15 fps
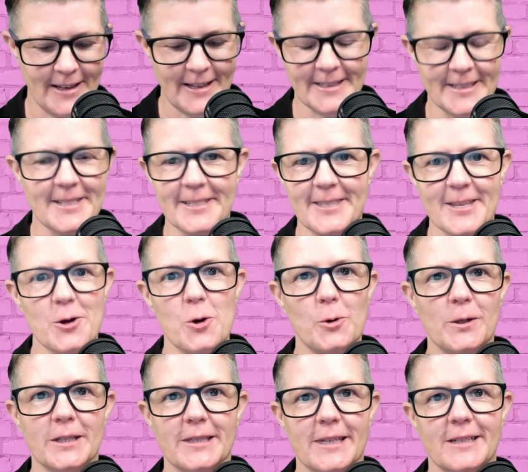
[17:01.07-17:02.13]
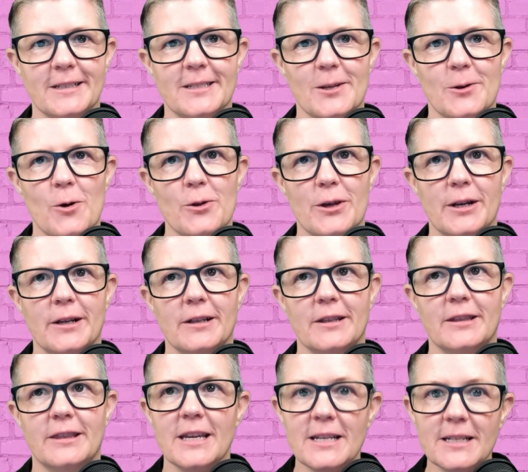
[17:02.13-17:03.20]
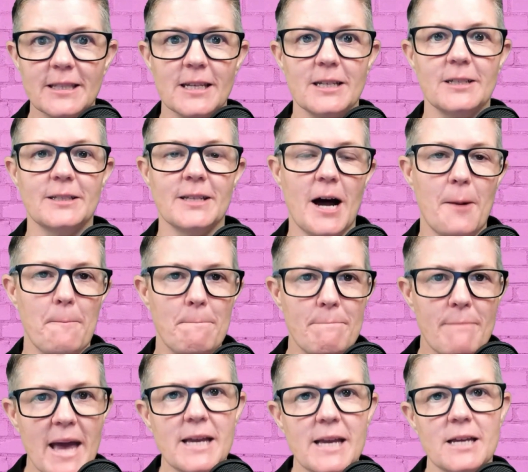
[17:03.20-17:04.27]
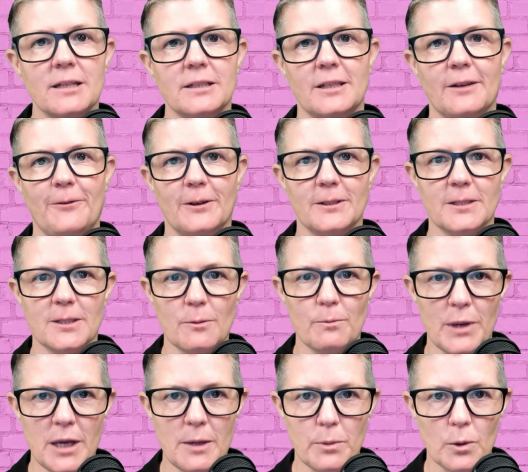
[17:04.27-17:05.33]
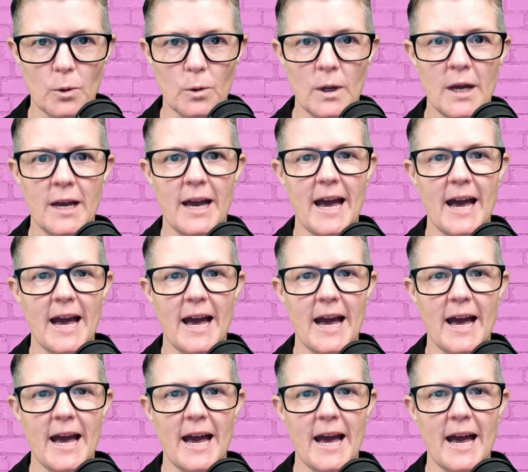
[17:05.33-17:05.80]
It's just the coolest thing to know that these things are making a difference to people